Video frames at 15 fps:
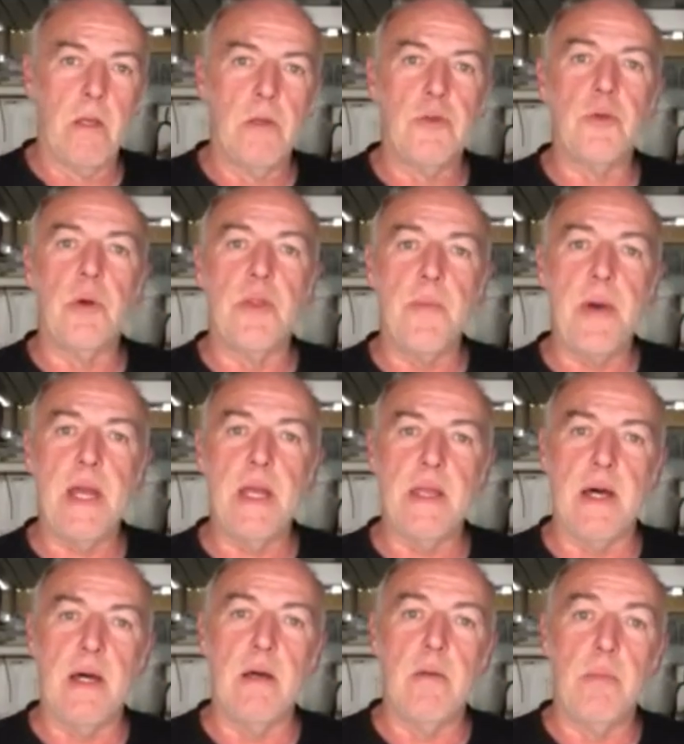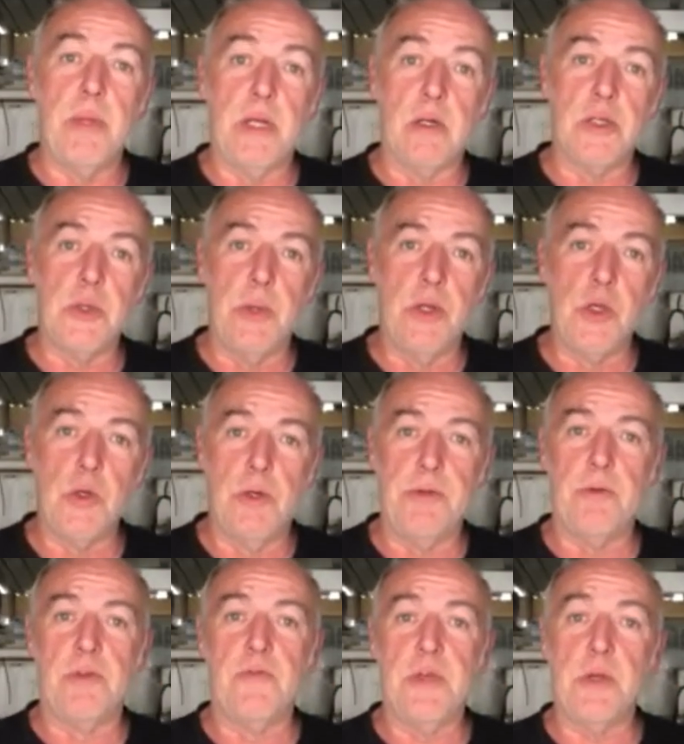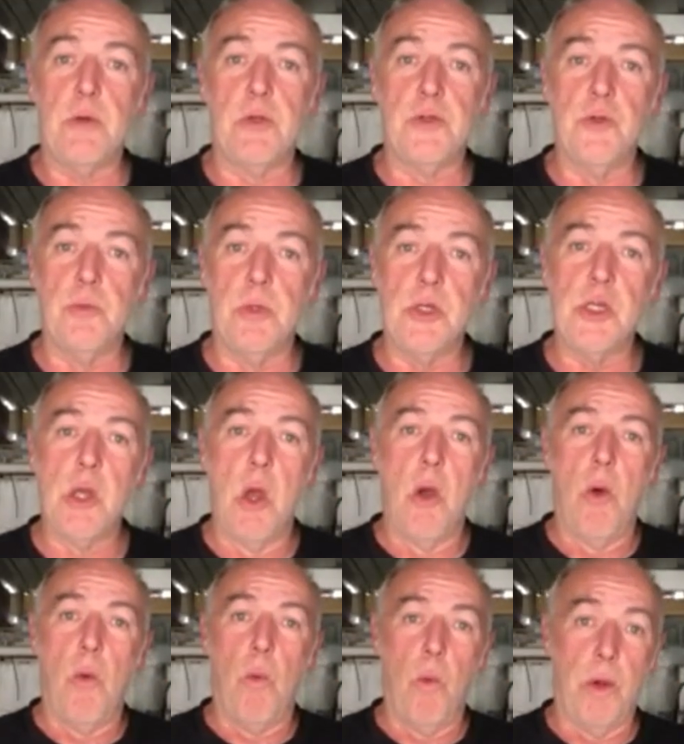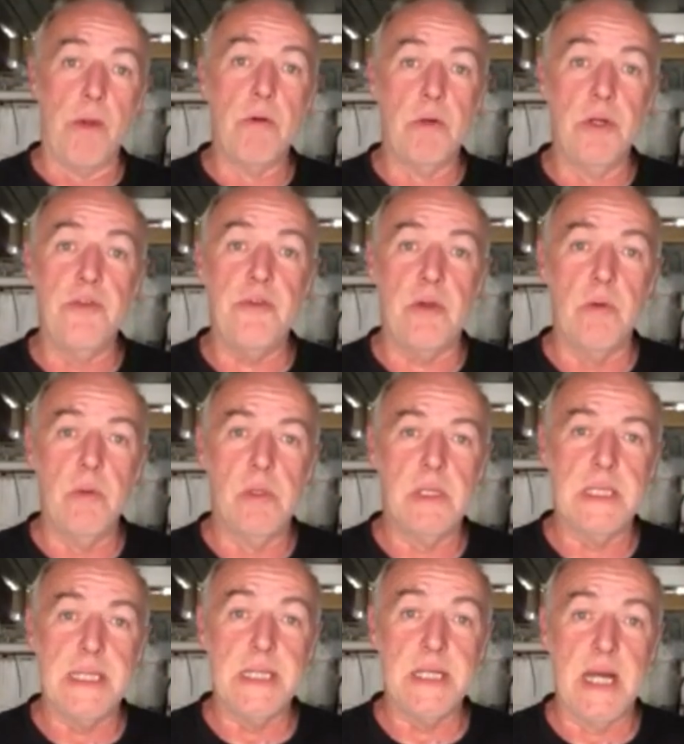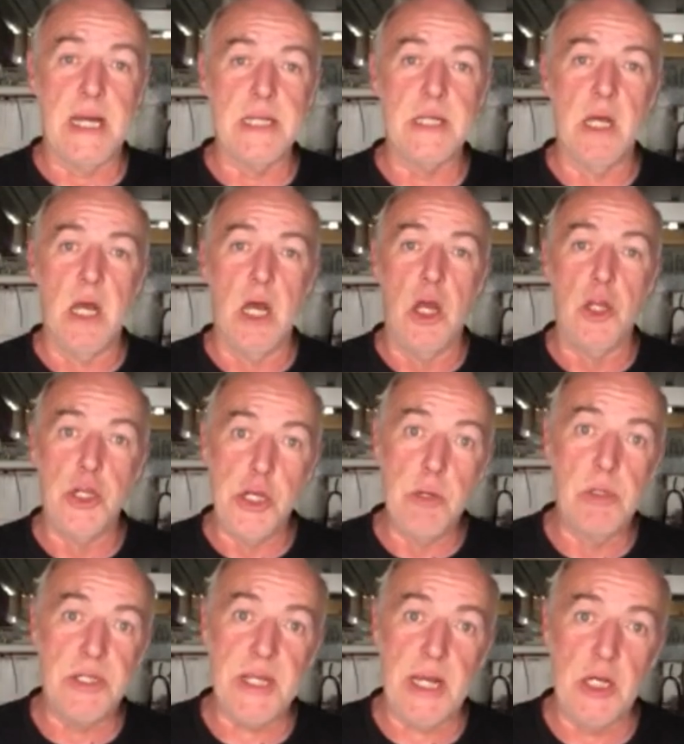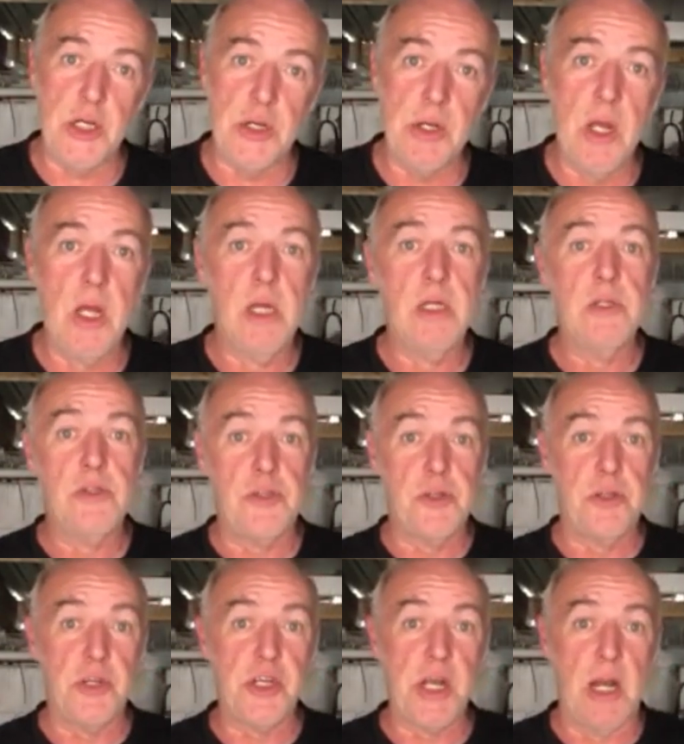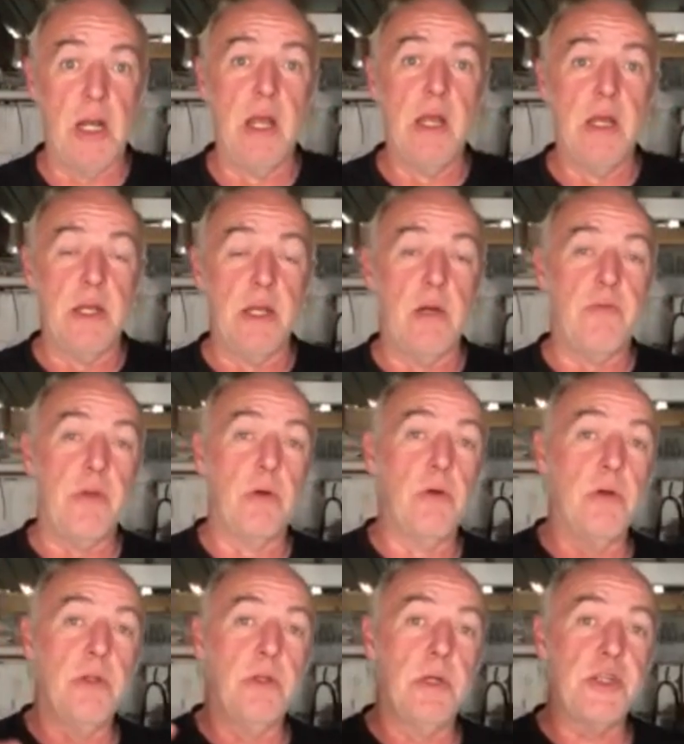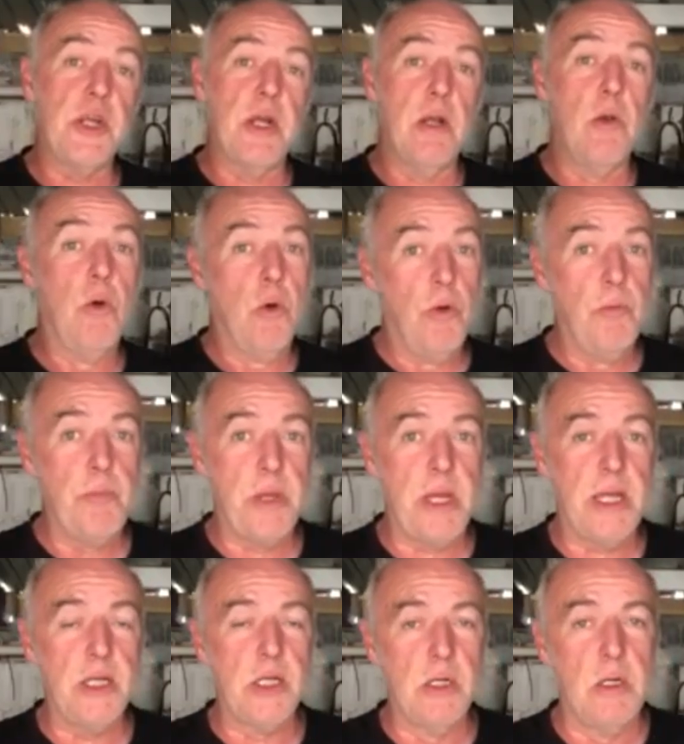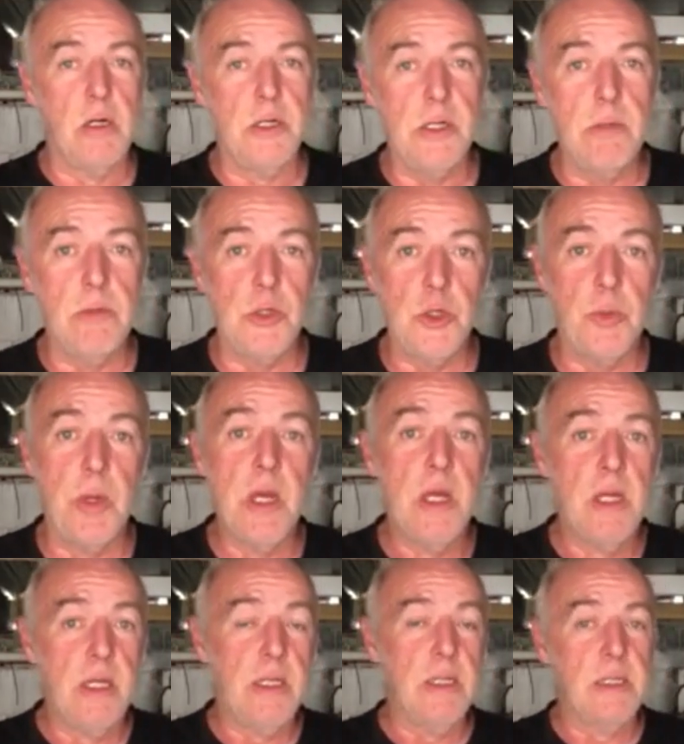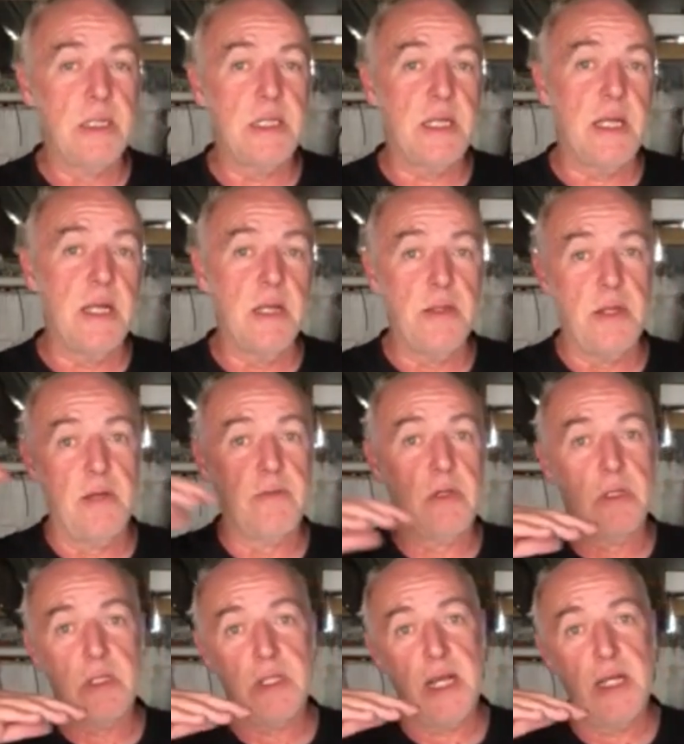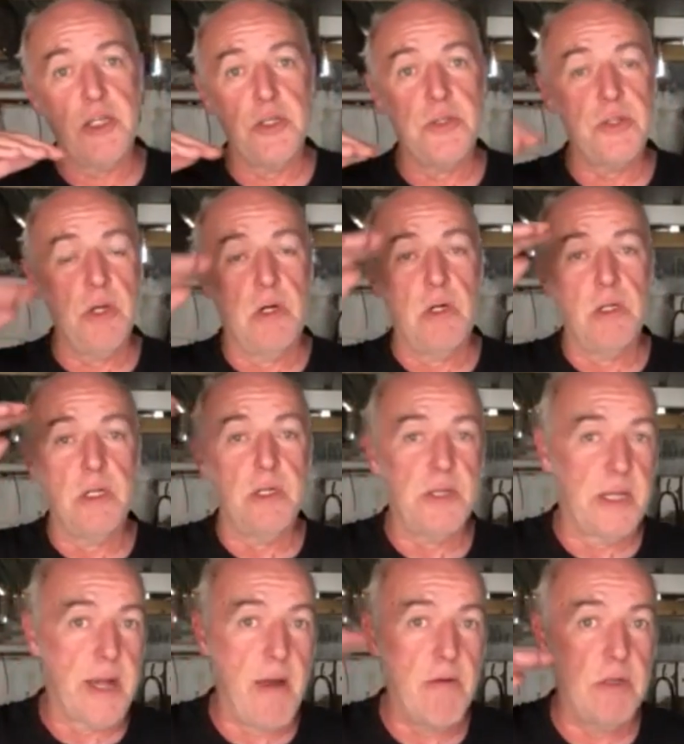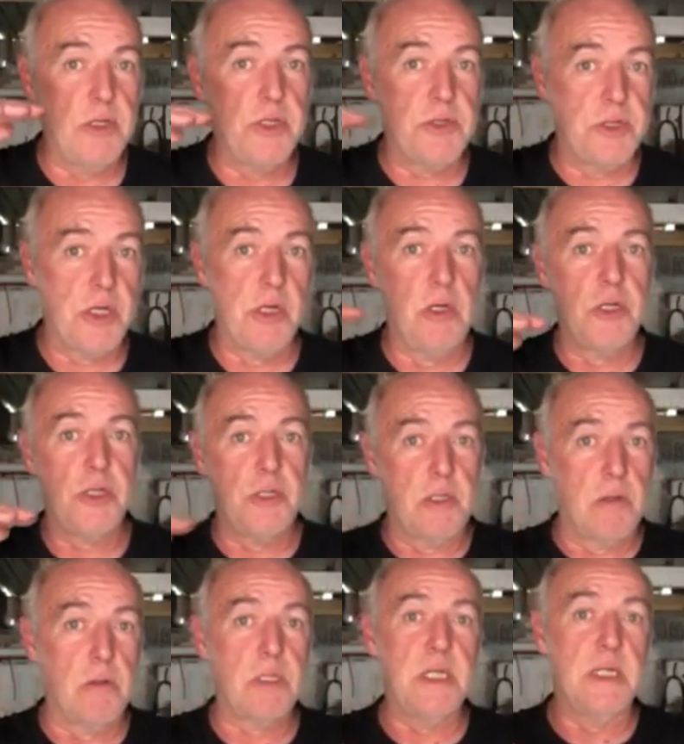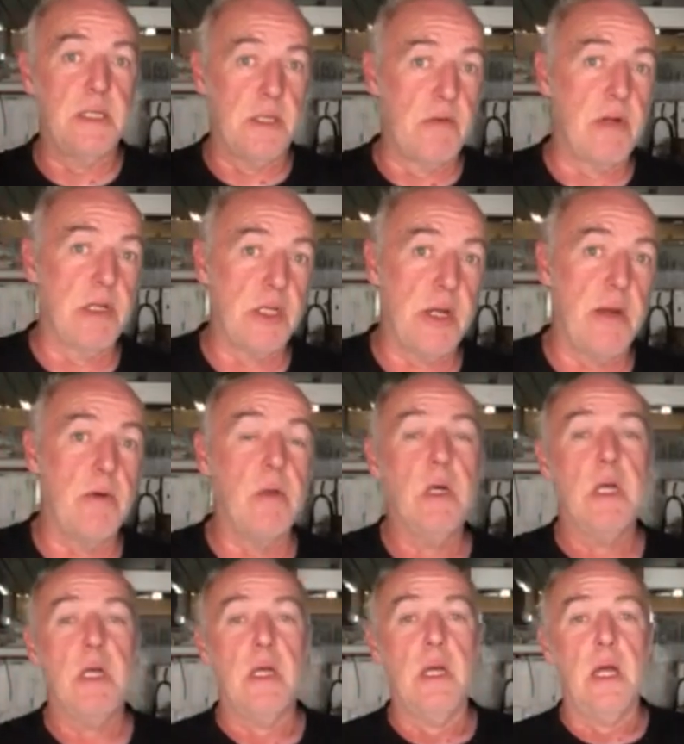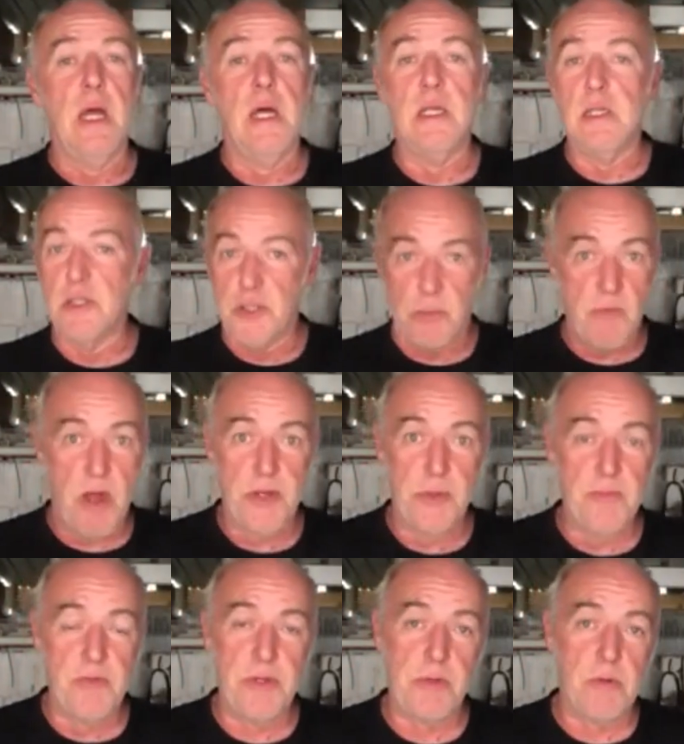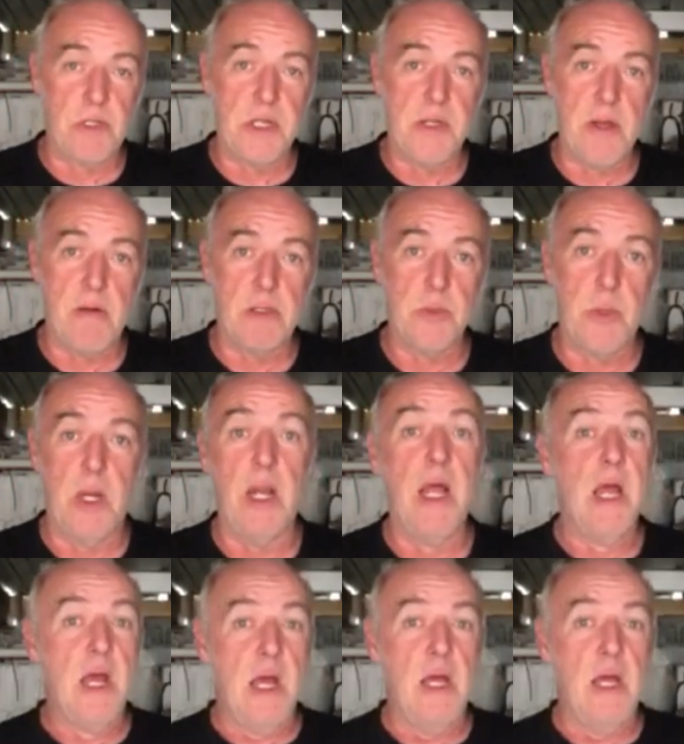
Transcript: So on the back of that, because you enjoyed those videos so much, what I'm going to do is add a new section to the channel. Now, if you go to the channel homepage on YouTube, you'll see that I've got sections on the garage, the charger, the Cortina, the Ranchero, and some random videos in there as well.